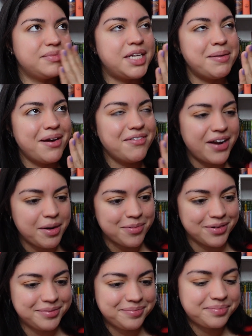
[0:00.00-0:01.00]
TBR for
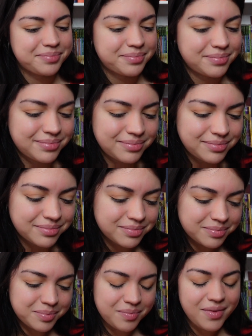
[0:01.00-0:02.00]
April.
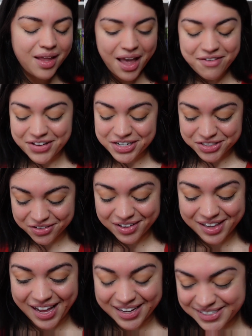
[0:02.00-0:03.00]
I finished Throne of
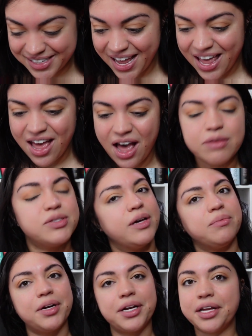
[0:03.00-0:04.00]
Glass, so
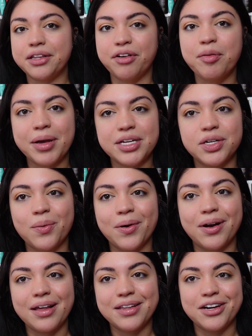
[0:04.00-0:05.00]
I'm reading in the romantic
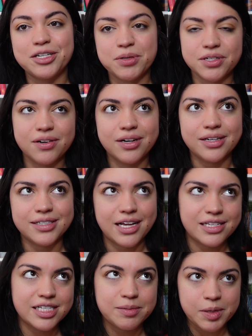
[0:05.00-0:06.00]
order. I think you're supposed to read
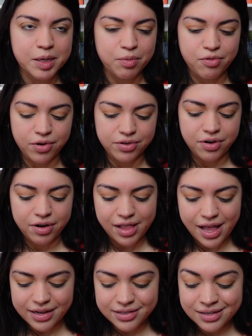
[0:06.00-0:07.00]
Assassin's Blade before Throne of
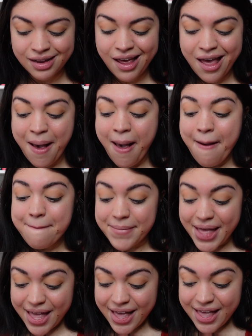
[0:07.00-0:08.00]
Glass,
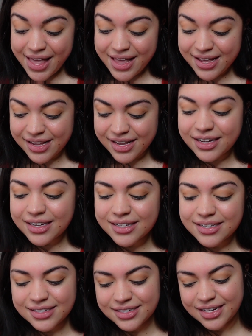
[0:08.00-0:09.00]

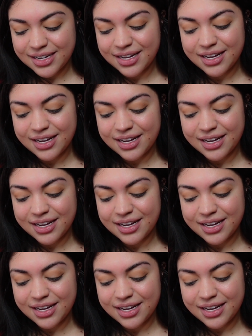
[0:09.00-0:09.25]
but